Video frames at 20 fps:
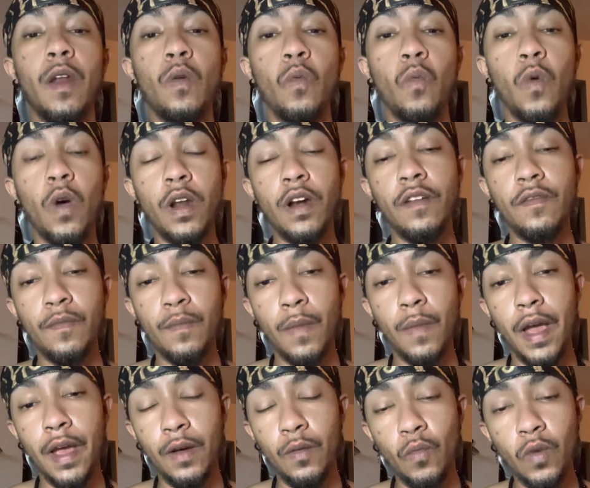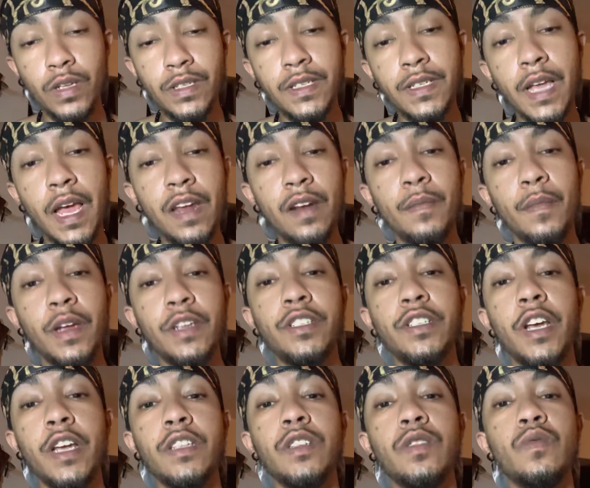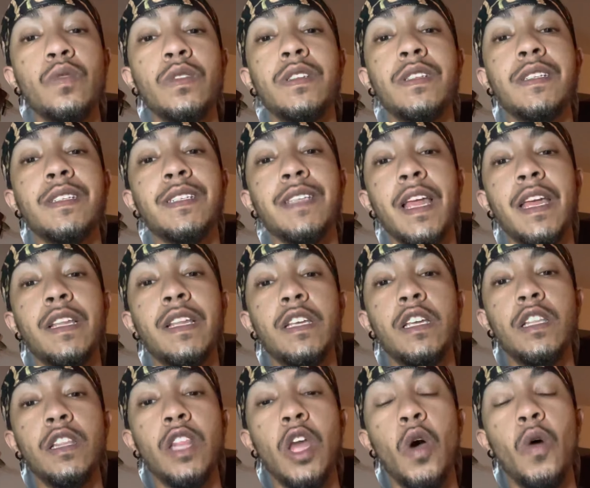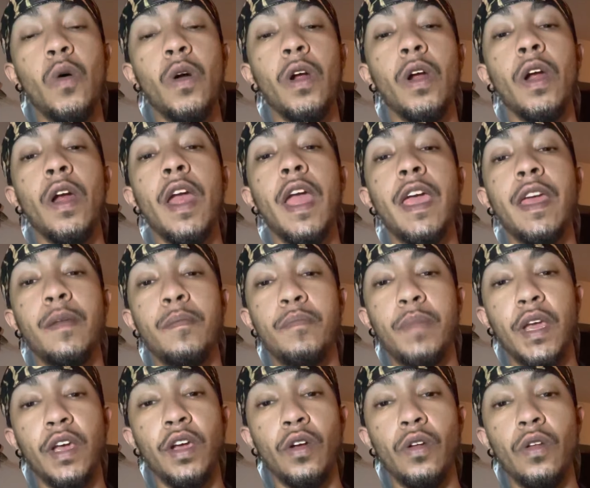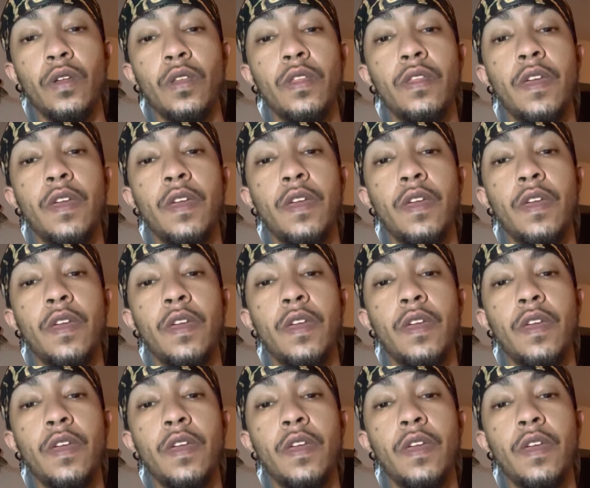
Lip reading: one side of my chest was slightly lower and bigger